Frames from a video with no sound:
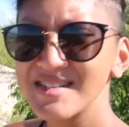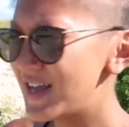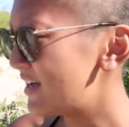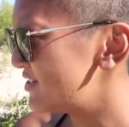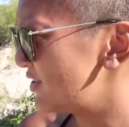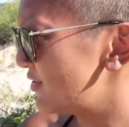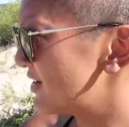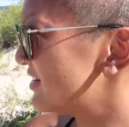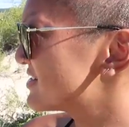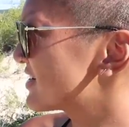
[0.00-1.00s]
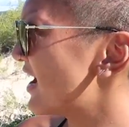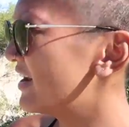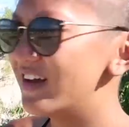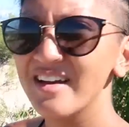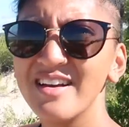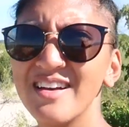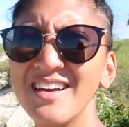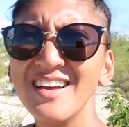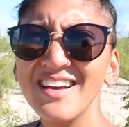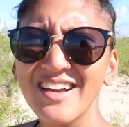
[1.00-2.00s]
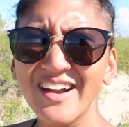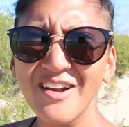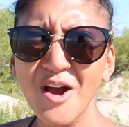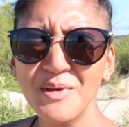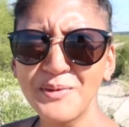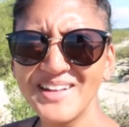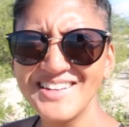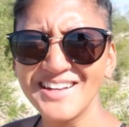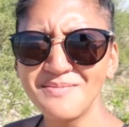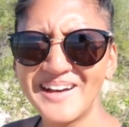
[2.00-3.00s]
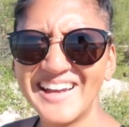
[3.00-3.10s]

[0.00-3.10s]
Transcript: sand dune is kind of kind of got me winded, but